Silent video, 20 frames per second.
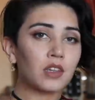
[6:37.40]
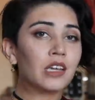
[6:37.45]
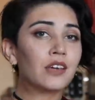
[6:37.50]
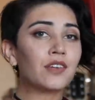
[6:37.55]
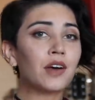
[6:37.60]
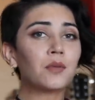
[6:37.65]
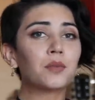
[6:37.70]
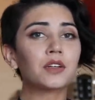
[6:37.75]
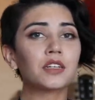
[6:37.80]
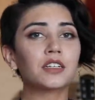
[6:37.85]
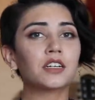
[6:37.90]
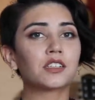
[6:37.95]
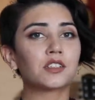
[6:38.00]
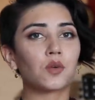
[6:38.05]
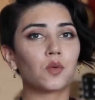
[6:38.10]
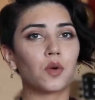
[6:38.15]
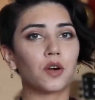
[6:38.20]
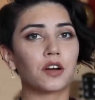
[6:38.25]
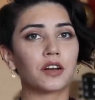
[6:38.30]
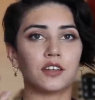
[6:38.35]
If that really
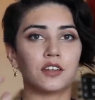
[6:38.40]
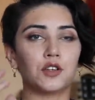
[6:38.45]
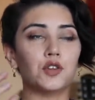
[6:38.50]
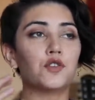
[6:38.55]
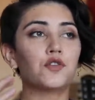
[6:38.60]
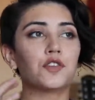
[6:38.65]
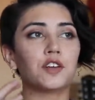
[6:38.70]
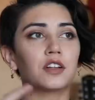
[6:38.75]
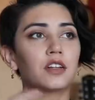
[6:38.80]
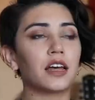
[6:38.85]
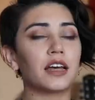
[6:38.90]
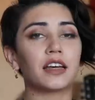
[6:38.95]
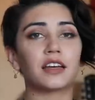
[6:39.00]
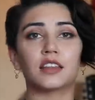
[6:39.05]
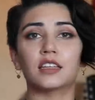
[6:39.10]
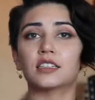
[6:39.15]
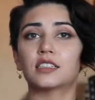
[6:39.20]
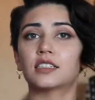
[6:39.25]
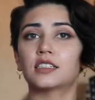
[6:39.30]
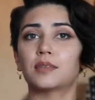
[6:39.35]
doesn't work, you feel like
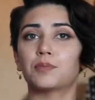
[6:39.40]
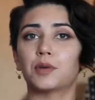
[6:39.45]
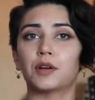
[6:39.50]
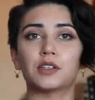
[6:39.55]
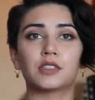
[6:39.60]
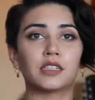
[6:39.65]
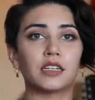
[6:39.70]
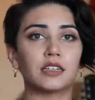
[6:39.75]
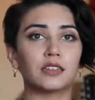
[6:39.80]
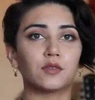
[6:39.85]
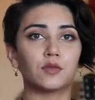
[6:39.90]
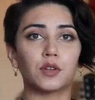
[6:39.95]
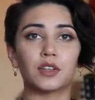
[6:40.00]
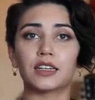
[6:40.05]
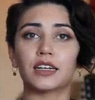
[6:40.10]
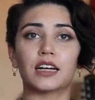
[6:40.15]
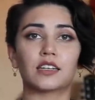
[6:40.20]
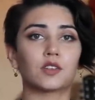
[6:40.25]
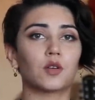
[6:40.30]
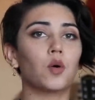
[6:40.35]
this person
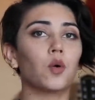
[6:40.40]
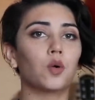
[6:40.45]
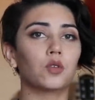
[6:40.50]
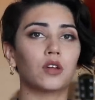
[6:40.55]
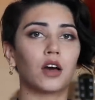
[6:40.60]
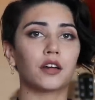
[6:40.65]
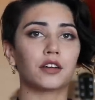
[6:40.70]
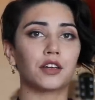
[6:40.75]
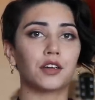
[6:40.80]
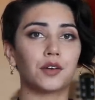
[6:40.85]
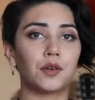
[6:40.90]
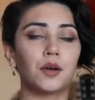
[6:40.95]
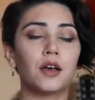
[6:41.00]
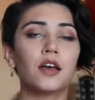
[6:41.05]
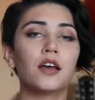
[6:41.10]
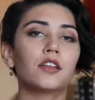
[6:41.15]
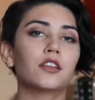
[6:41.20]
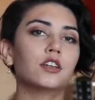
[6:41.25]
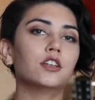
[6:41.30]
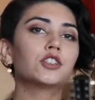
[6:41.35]
really has a hold on you,
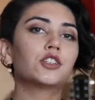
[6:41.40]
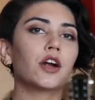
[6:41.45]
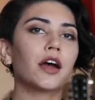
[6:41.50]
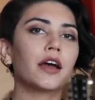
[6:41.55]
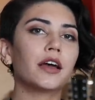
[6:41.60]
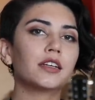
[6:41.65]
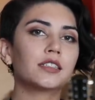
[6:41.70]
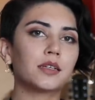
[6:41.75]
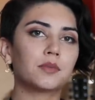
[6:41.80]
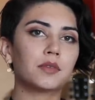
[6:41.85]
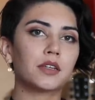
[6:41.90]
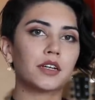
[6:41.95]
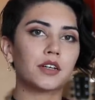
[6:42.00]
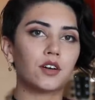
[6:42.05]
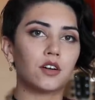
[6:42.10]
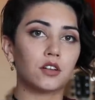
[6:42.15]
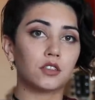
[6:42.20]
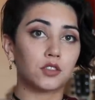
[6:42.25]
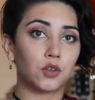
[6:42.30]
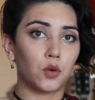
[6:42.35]
then try something
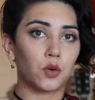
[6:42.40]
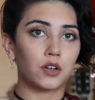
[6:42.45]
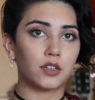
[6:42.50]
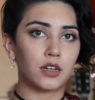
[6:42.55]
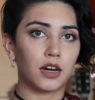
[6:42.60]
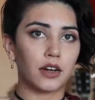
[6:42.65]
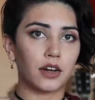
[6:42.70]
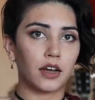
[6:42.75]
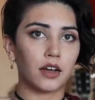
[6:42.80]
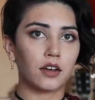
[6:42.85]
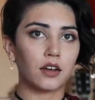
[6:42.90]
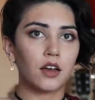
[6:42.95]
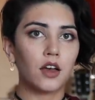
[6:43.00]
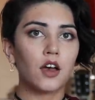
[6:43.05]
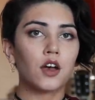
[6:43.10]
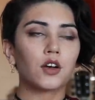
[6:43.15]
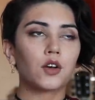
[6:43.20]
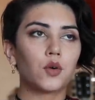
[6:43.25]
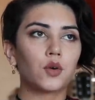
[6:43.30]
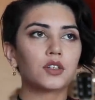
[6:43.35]
called cord cutting.
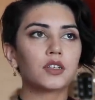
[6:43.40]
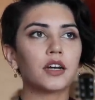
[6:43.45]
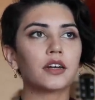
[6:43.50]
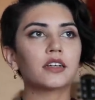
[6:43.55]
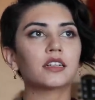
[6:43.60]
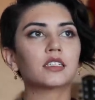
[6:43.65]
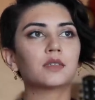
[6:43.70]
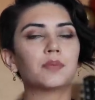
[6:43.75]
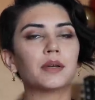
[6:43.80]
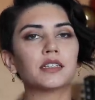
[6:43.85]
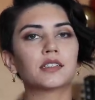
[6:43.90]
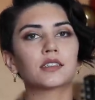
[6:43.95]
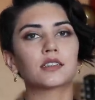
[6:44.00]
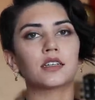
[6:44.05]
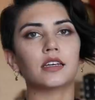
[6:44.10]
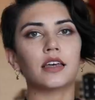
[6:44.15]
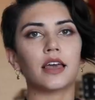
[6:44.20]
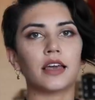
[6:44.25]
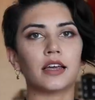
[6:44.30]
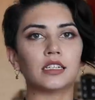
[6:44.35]
Cord cutting is
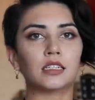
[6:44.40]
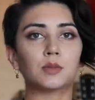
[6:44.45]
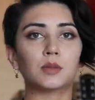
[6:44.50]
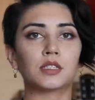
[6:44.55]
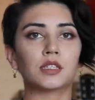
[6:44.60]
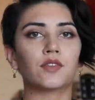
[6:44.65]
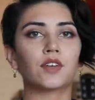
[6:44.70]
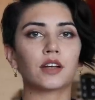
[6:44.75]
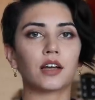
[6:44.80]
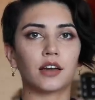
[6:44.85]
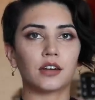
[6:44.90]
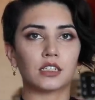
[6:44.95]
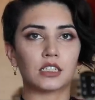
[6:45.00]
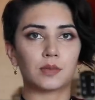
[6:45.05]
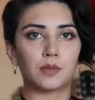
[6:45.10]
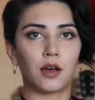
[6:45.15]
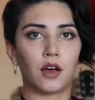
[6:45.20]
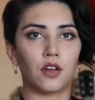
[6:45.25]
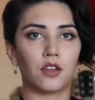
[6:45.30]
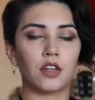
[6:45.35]
basically a specific kind of
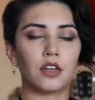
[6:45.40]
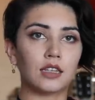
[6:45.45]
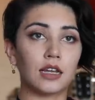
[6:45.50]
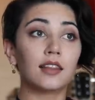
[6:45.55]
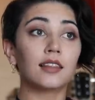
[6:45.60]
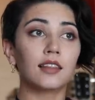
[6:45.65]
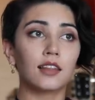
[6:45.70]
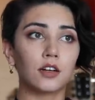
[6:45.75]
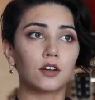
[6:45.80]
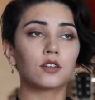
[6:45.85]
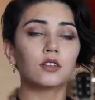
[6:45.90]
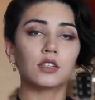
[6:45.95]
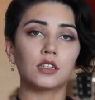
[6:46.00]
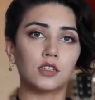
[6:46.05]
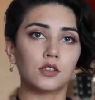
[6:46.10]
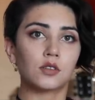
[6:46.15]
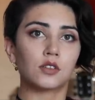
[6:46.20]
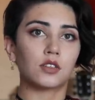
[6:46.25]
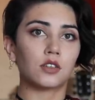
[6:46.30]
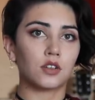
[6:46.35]
spell that, that literally
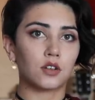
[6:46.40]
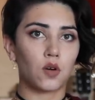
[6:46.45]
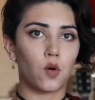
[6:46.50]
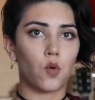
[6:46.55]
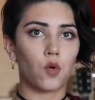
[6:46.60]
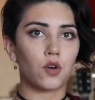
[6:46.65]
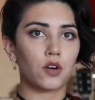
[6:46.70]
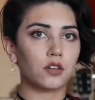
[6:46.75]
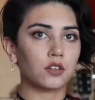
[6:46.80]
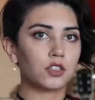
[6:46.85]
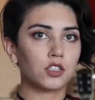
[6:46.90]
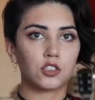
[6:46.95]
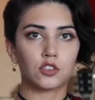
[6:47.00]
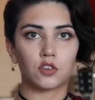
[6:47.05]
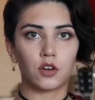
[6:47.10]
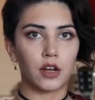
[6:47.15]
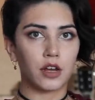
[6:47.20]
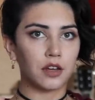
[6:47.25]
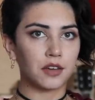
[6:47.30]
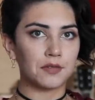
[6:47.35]
uses a cord,
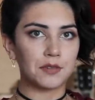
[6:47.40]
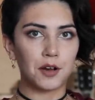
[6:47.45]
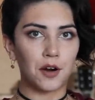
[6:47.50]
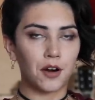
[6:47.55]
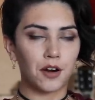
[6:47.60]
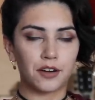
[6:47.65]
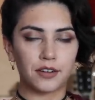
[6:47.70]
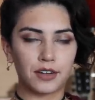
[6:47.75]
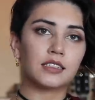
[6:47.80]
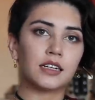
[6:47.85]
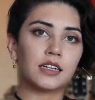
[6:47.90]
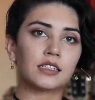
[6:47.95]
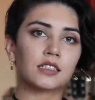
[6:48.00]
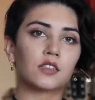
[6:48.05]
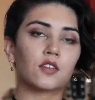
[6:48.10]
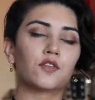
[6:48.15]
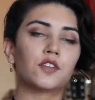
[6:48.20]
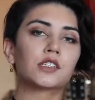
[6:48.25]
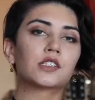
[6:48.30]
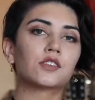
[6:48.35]
string, yarn. It's
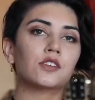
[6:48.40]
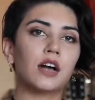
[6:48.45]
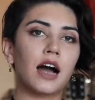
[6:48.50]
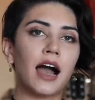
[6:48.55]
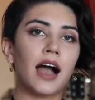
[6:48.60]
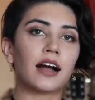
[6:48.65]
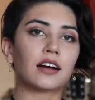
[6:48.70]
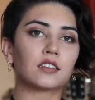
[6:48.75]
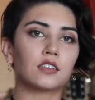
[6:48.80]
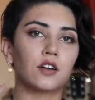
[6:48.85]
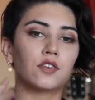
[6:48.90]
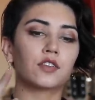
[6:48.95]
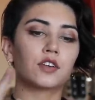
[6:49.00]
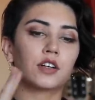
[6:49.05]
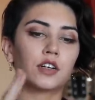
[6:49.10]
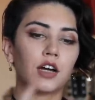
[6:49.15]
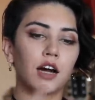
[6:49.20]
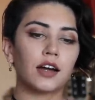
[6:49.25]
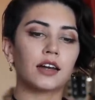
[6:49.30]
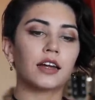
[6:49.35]
the physical act of
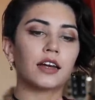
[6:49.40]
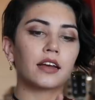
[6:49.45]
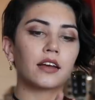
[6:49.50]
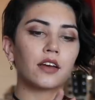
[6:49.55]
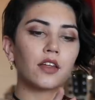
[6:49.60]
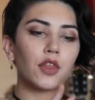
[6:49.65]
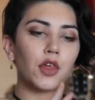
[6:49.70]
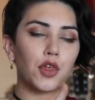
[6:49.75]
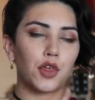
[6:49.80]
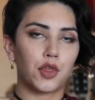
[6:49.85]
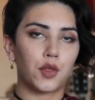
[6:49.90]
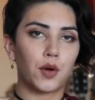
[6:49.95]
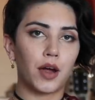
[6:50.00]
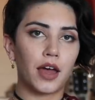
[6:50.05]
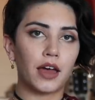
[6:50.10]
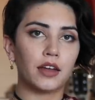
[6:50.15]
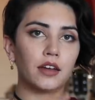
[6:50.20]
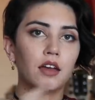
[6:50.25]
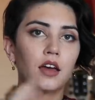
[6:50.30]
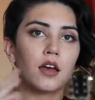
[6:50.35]
cutting the
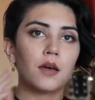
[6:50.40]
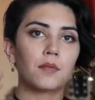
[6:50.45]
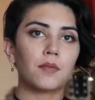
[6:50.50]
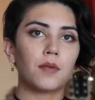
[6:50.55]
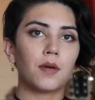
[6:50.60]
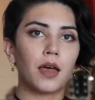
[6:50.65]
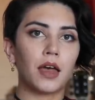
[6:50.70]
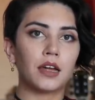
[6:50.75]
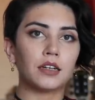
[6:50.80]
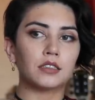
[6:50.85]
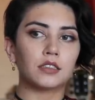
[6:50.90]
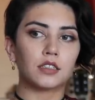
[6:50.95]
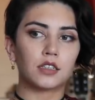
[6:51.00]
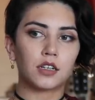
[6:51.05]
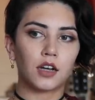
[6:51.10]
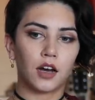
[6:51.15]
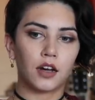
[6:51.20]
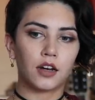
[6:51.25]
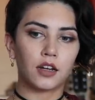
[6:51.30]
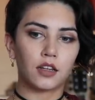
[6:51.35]
thread, and
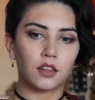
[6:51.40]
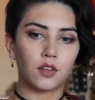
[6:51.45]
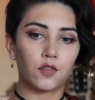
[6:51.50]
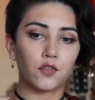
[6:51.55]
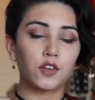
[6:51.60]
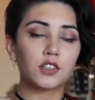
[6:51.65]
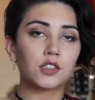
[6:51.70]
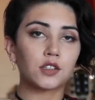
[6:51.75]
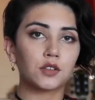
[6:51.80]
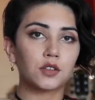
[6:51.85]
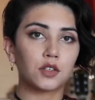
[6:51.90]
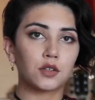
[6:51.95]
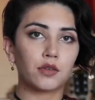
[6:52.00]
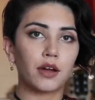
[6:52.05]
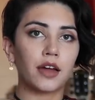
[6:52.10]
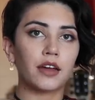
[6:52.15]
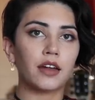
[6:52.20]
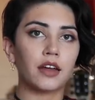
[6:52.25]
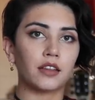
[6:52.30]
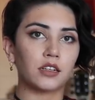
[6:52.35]
cutting the physical
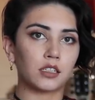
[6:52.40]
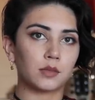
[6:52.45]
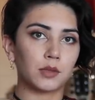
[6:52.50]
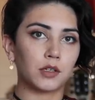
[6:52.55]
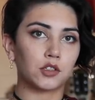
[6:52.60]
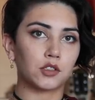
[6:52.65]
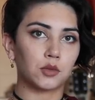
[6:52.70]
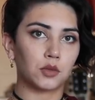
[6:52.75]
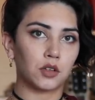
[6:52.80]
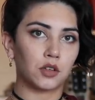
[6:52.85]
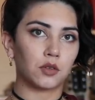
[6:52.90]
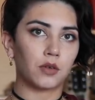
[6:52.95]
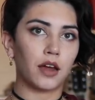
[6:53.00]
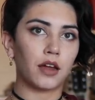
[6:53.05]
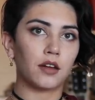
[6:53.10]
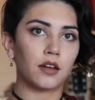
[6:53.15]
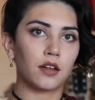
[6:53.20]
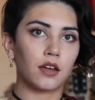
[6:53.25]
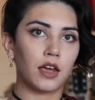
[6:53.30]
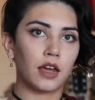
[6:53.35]
thread and the spiritual
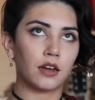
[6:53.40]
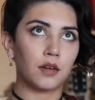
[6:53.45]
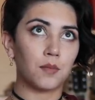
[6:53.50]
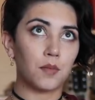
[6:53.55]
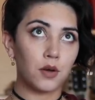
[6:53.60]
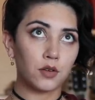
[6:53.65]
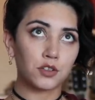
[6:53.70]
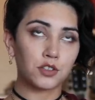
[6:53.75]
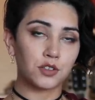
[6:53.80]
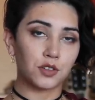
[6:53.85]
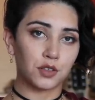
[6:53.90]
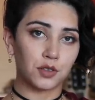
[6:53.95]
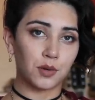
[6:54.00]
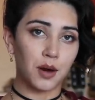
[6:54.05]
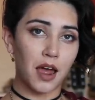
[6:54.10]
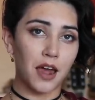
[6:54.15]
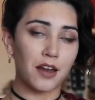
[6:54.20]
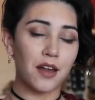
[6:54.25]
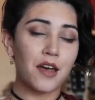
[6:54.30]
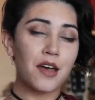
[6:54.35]
thread and emotional
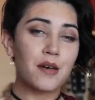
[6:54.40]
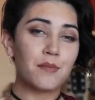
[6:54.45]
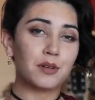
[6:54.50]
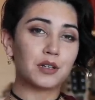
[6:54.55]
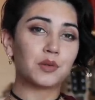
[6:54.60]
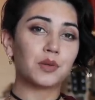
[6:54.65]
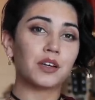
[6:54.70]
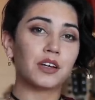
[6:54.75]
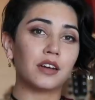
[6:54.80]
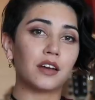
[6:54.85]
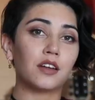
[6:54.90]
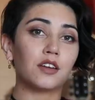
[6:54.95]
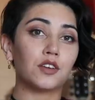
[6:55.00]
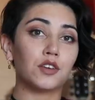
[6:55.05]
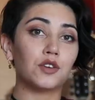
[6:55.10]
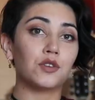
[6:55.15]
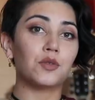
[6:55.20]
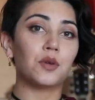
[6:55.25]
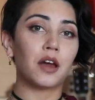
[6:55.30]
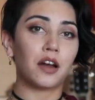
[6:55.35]
thread between
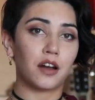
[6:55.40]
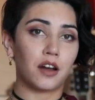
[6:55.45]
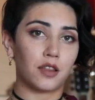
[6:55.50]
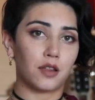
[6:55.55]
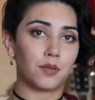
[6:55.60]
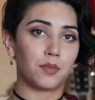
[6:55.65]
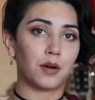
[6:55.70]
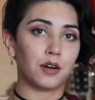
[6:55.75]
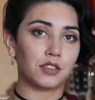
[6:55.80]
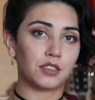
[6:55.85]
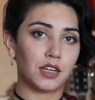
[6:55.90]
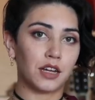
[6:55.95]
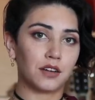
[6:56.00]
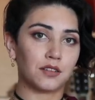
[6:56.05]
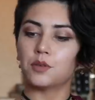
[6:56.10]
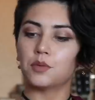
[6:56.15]
you and another person.